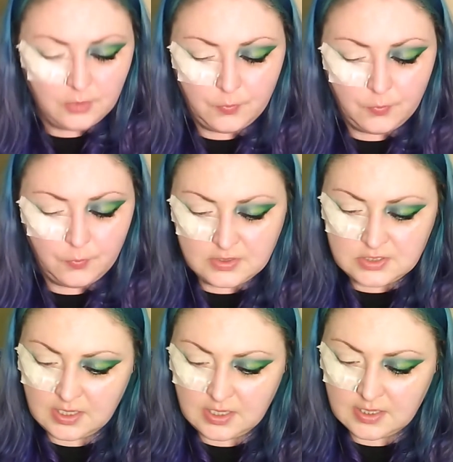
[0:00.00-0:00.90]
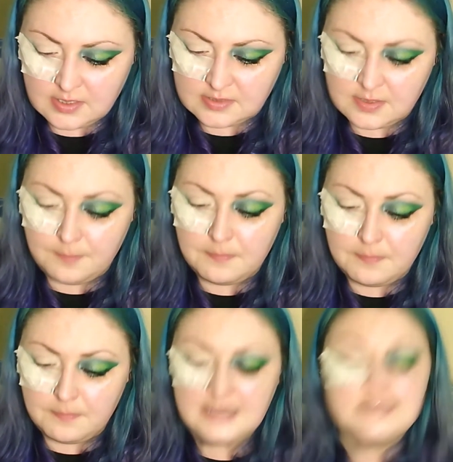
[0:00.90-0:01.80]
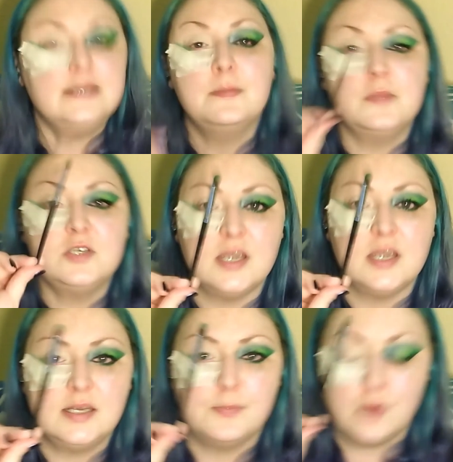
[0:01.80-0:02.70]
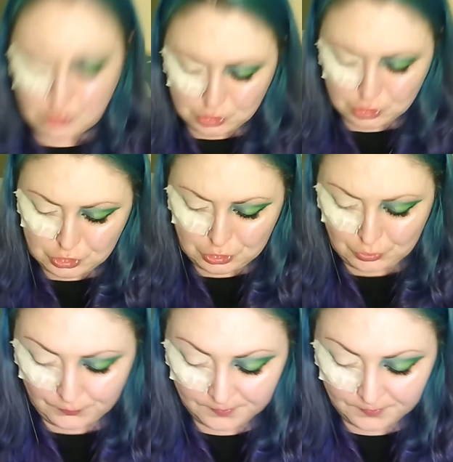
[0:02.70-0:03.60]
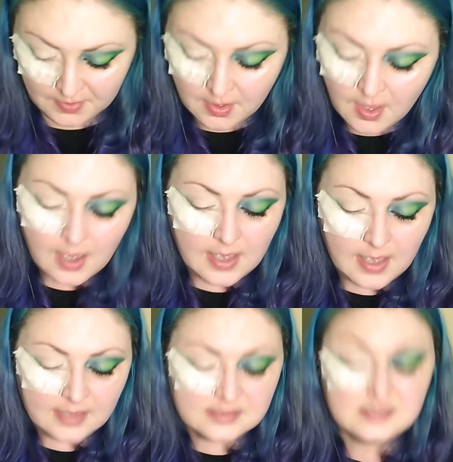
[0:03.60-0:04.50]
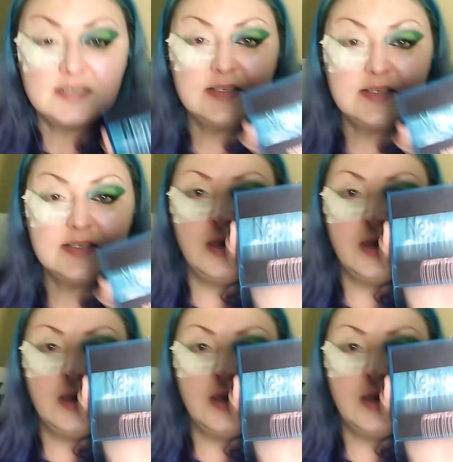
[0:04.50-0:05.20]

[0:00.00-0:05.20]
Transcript: which is the medium shader brush 2. And this is where we